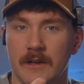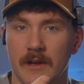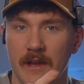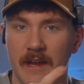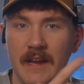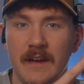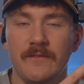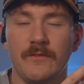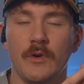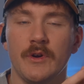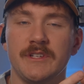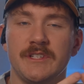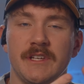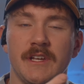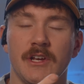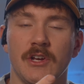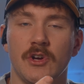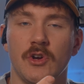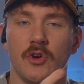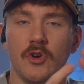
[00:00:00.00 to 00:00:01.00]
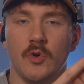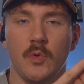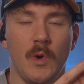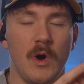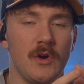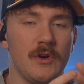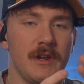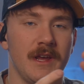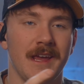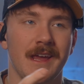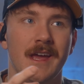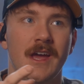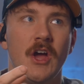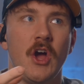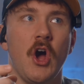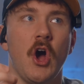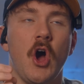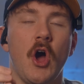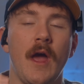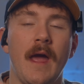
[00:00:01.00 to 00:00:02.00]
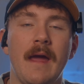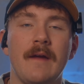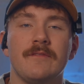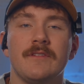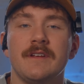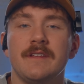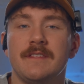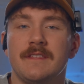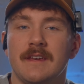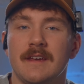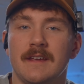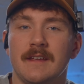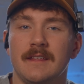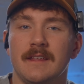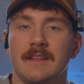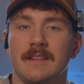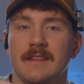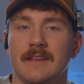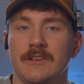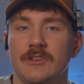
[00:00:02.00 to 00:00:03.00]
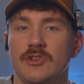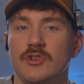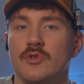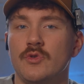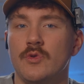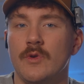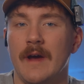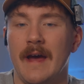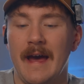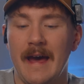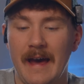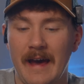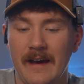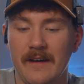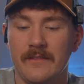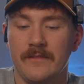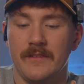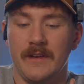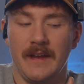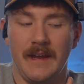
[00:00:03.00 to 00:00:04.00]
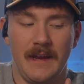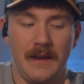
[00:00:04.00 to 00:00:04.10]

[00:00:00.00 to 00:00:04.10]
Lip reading: invoicing, quoting, everything that you have